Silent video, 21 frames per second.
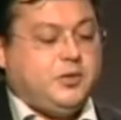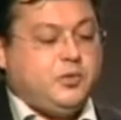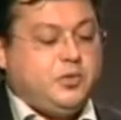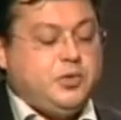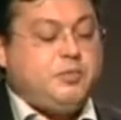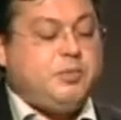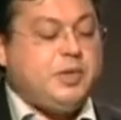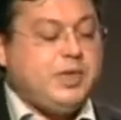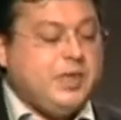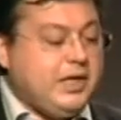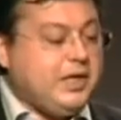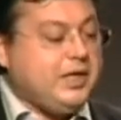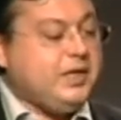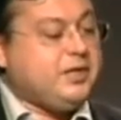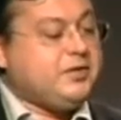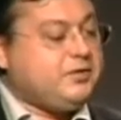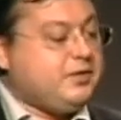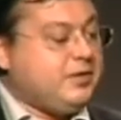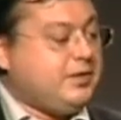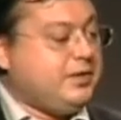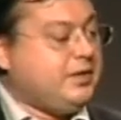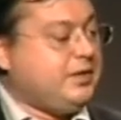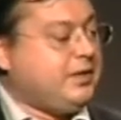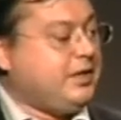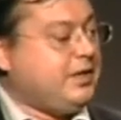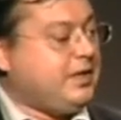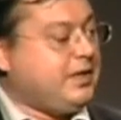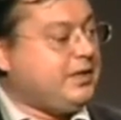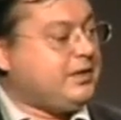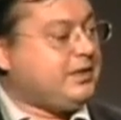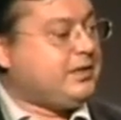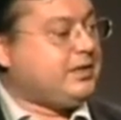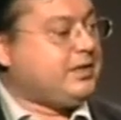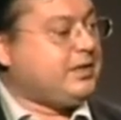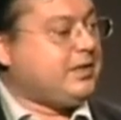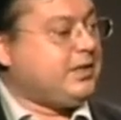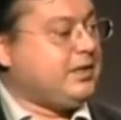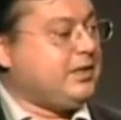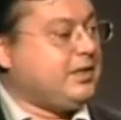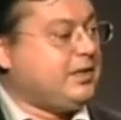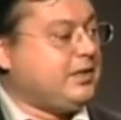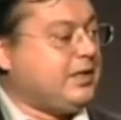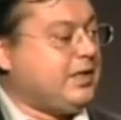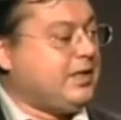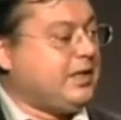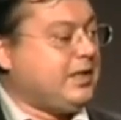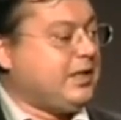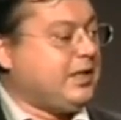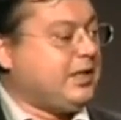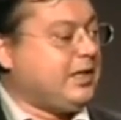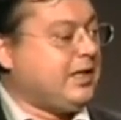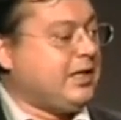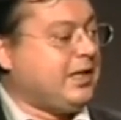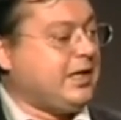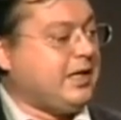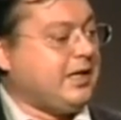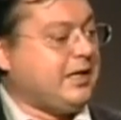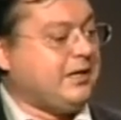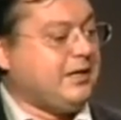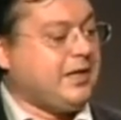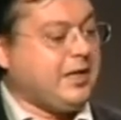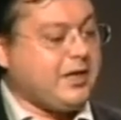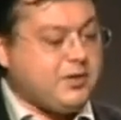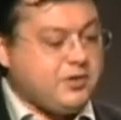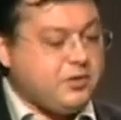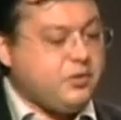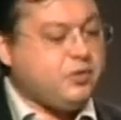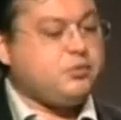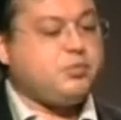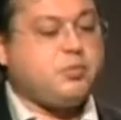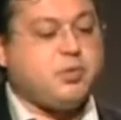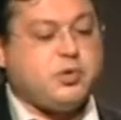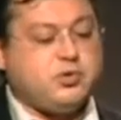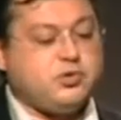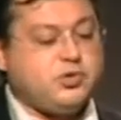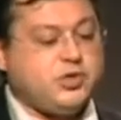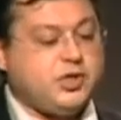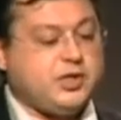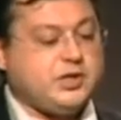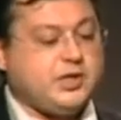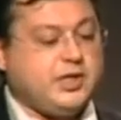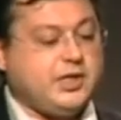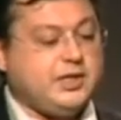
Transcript: We believe it's a good project,